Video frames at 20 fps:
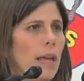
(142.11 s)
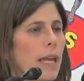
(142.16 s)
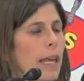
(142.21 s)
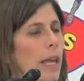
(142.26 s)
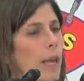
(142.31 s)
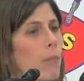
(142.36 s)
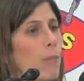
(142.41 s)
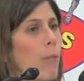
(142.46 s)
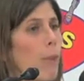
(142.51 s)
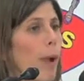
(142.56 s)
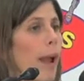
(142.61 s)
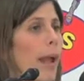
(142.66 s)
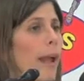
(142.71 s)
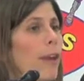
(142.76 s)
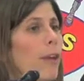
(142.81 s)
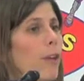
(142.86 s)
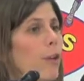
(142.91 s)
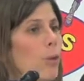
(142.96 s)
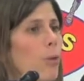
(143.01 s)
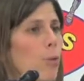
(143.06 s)
He had a
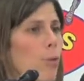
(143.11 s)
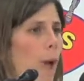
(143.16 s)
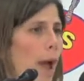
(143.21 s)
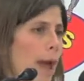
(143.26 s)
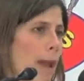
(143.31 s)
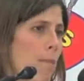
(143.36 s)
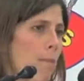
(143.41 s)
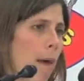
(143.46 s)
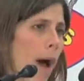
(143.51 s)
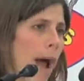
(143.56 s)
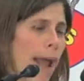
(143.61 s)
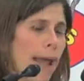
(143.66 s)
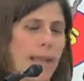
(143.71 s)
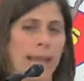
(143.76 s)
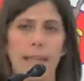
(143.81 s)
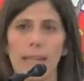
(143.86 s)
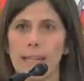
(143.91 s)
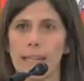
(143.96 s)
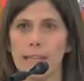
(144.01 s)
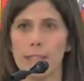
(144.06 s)
brand new red
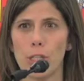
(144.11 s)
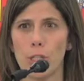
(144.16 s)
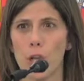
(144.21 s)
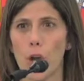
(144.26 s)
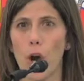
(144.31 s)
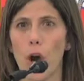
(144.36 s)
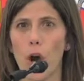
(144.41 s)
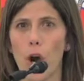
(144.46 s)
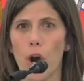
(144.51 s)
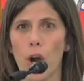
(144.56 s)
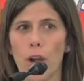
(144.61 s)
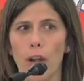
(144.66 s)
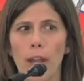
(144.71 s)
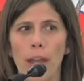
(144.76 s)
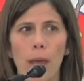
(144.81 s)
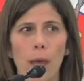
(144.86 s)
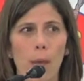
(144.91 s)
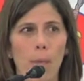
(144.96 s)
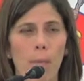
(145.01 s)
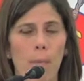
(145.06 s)
bike in his yard,
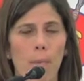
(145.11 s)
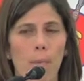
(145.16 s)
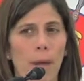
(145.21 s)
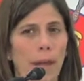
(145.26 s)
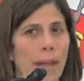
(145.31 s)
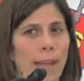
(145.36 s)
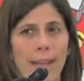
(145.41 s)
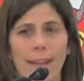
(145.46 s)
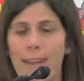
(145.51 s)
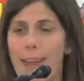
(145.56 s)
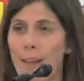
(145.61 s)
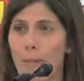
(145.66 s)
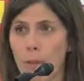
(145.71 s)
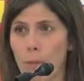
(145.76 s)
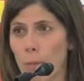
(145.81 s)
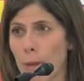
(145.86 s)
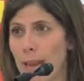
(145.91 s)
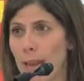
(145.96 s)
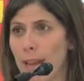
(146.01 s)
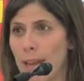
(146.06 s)
but he'd never
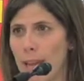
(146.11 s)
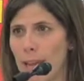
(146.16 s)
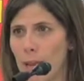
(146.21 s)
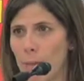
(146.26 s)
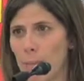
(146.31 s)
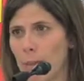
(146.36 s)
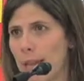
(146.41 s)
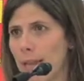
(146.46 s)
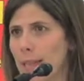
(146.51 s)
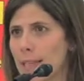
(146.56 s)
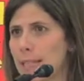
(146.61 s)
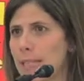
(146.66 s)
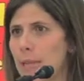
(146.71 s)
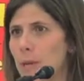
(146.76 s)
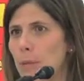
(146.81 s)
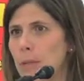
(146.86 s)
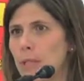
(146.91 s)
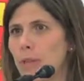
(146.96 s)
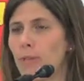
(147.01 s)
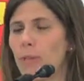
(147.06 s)
ridden it because he
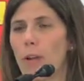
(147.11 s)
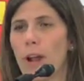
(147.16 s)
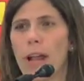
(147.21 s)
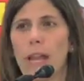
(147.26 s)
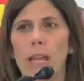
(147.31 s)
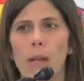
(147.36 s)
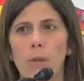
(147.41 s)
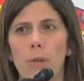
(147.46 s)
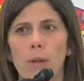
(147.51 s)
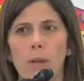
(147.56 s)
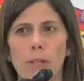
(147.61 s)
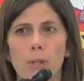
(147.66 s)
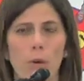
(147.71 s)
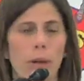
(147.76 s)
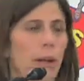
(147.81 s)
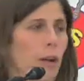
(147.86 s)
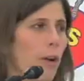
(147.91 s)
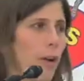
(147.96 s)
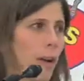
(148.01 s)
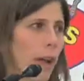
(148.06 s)
was afraid it would
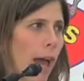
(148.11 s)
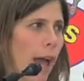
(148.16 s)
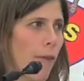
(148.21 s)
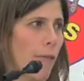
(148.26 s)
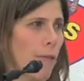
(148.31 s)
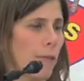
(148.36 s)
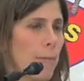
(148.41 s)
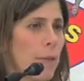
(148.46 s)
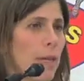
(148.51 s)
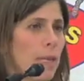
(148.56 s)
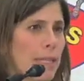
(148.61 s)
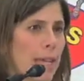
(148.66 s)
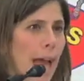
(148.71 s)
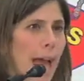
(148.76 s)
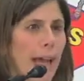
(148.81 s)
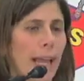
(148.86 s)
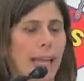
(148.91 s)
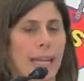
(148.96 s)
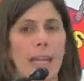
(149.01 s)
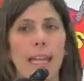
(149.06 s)
trigger an asthma
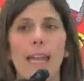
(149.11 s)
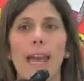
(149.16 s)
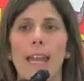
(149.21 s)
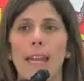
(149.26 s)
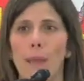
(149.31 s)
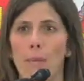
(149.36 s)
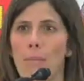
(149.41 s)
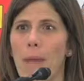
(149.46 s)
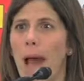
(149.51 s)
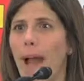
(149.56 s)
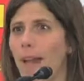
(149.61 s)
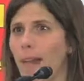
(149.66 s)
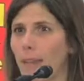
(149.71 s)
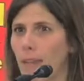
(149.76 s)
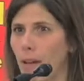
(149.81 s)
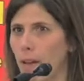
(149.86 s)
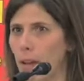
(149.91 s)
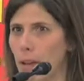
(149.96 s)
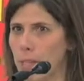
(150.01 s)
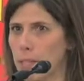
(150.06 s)
attack and he'd end up back in
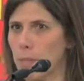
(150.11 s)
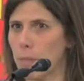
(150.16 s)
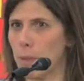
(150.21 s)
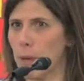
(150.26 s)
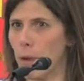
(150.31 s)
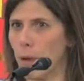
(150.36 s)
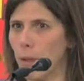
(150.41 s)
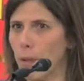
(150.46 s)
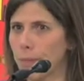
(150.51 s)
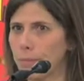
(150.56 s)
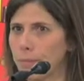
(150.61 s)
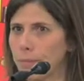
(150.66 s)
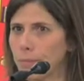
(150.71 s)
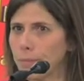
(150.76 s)
the hospital.